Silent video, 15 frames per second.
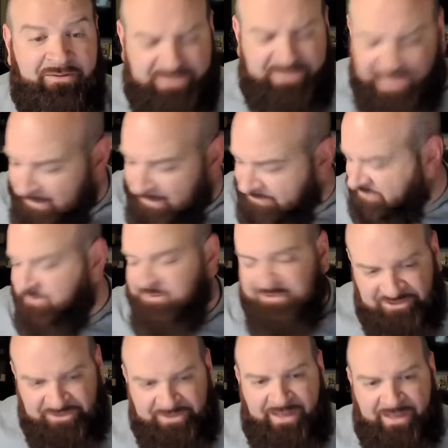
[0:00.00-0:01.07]
She
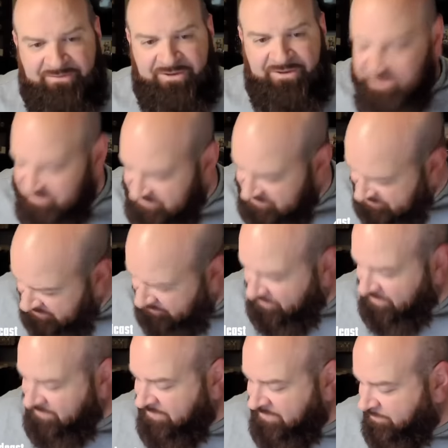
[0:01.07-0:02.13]
absolutely should have. She should
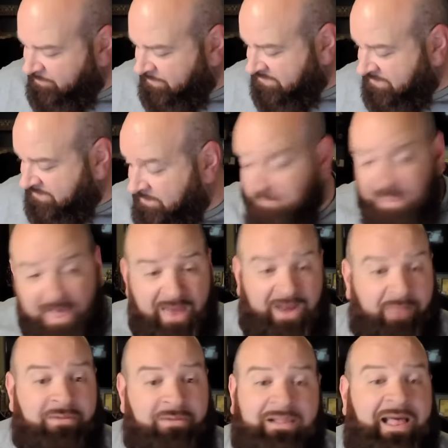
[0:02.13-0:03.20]
have been on the Olympic team.
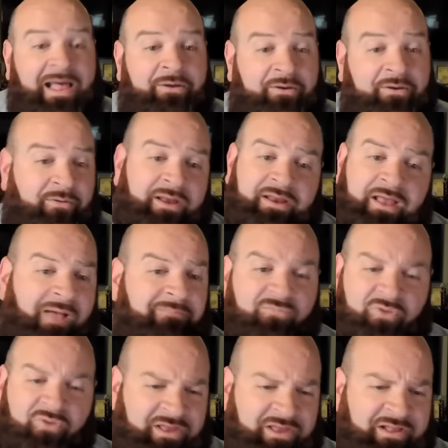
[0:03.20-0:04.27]
And I'm clowning right now.
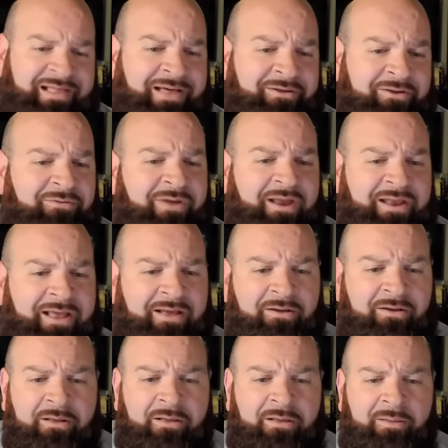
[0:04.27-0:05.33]
I'm really clowning right
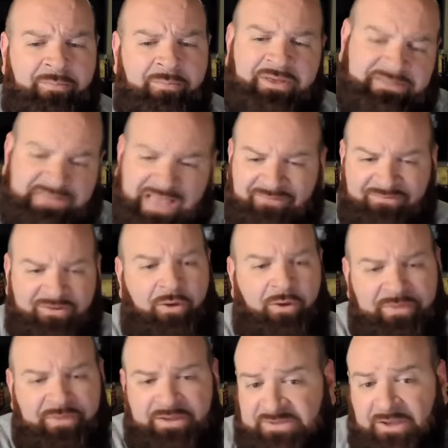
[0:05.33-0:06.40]
now because I've
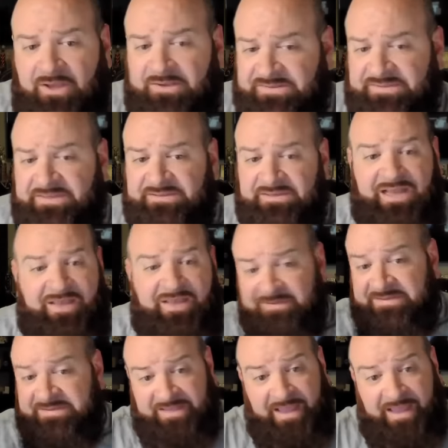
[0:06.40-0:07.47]
known this all season. I've
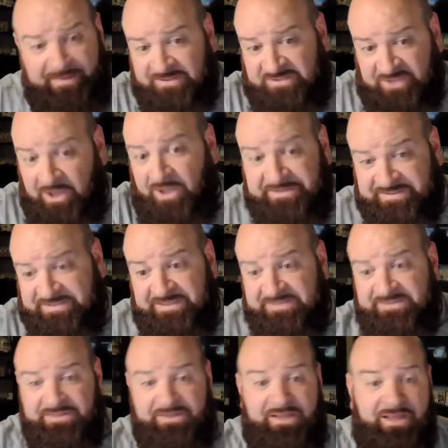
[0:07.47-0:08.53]
been saying this all
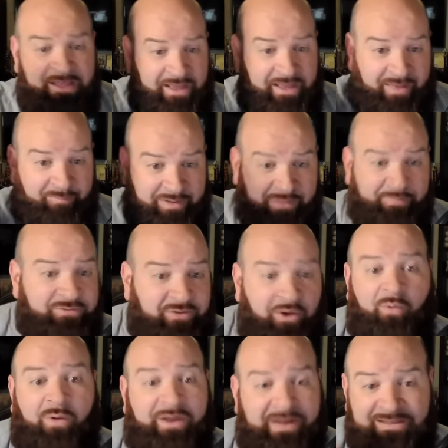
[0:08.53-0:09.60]
season, and people
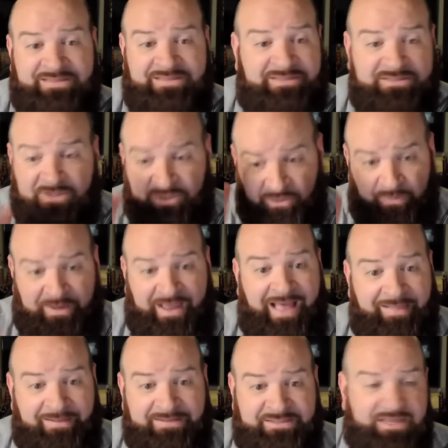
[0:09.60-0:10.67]
don't want to listen to the
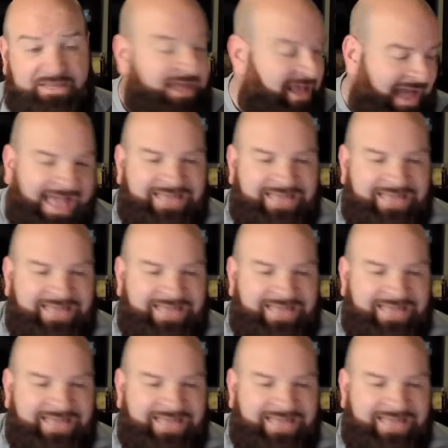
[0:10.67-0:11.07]
reality.